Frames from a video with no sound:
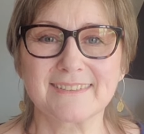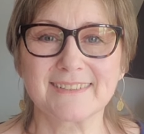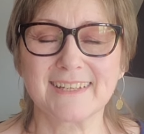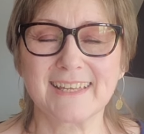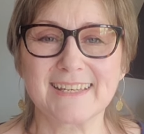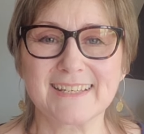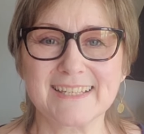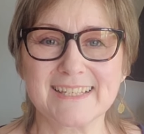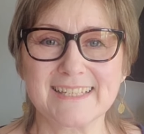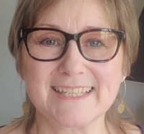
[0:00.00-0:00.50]

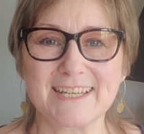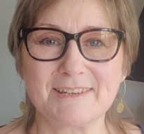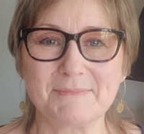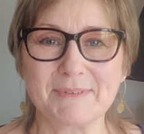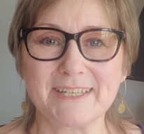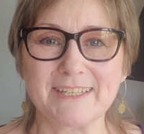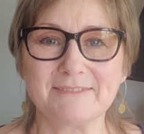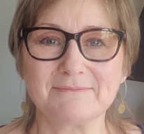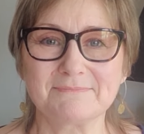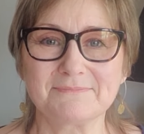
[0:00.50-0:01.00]
can see
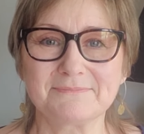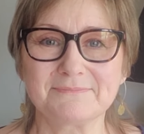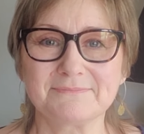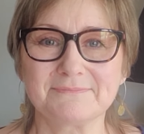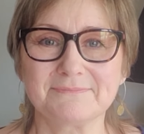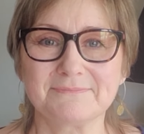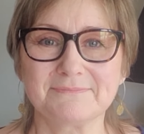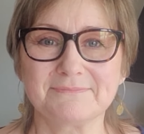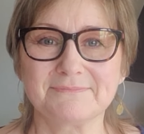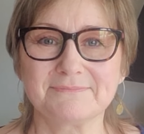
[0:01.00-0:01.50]
me.
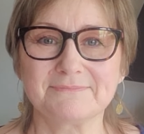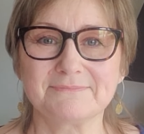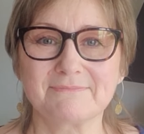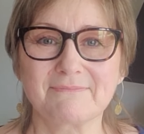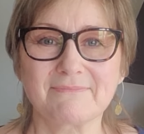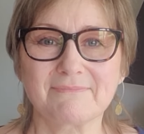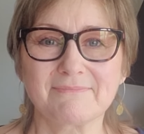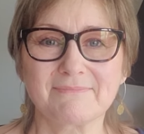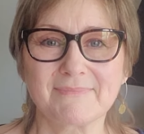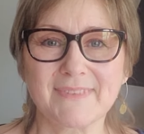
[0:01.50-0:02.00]

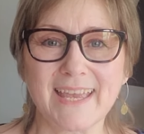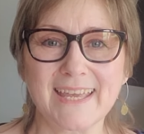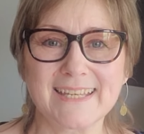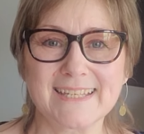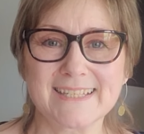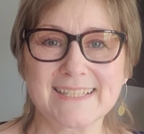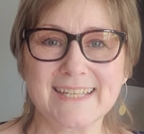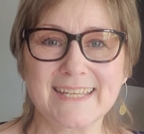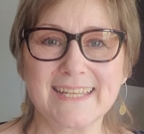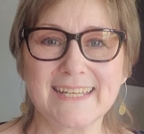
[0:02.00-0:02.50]

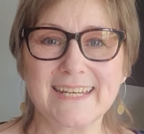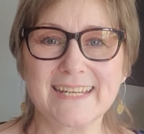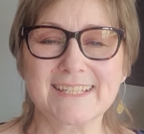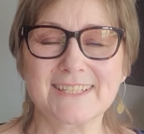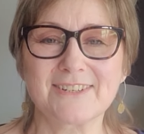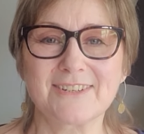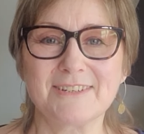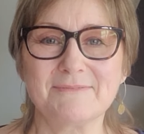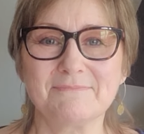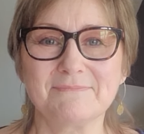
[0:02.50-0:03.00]
See you next
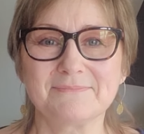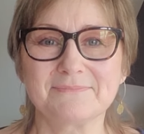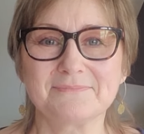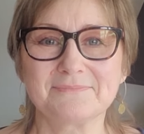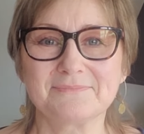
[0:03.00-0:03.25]
time.